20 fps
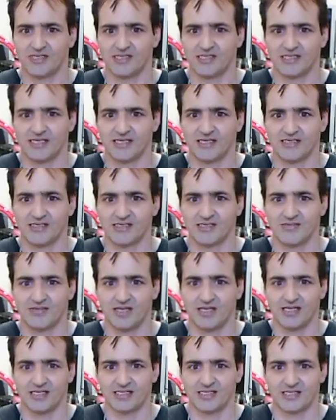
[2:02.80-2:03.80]
against the
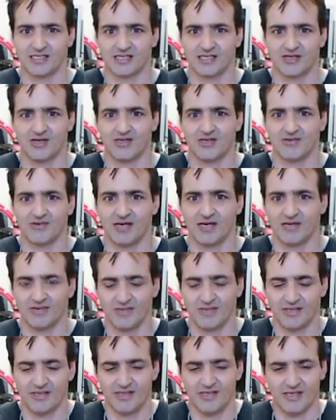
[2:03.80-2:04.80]
plastic all around.
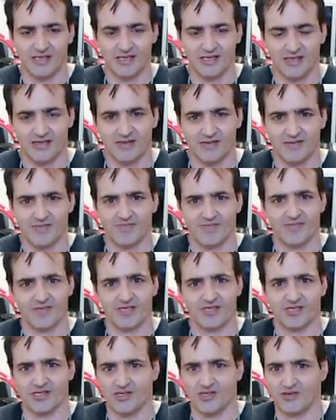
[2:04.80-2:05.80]

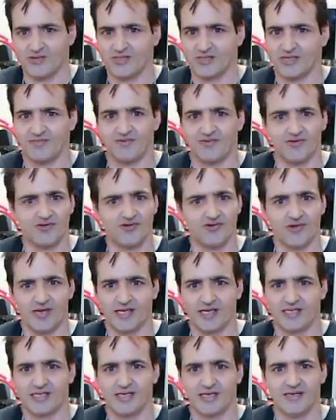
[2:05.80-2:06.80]
If you
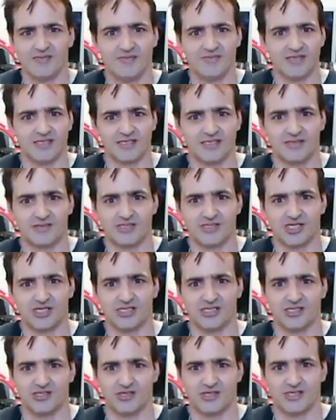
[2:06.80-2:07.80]
crank them, there's a
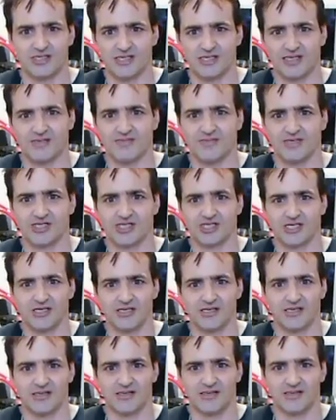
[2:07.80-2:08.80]
chance you can damage
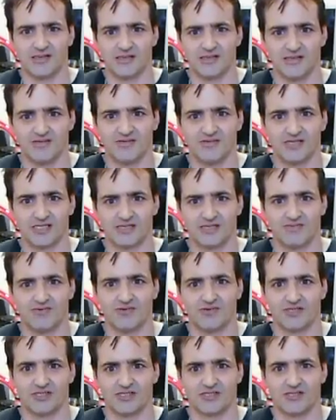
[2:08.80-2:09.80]
the
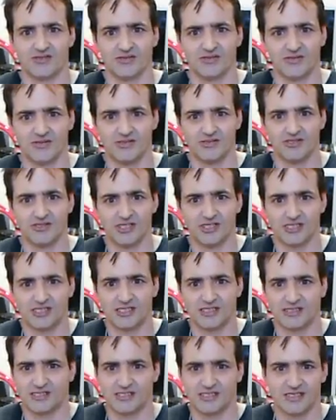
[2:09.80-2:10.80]
reservoir. So you
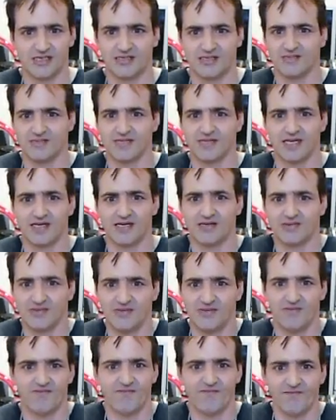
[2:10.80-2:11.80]
just snug them down
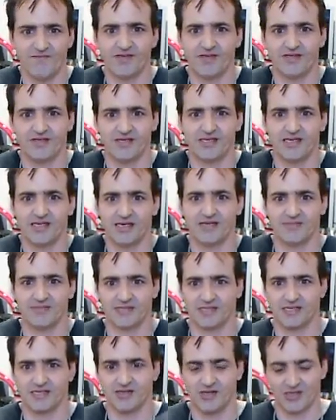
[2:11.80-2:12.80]
and feel the caps.
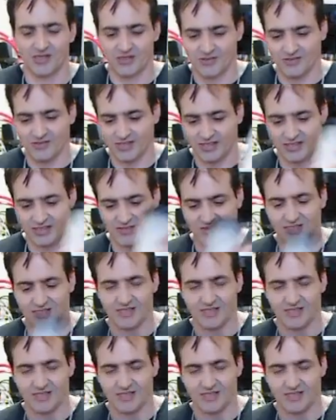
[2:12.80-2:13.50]
They're not going anywhere.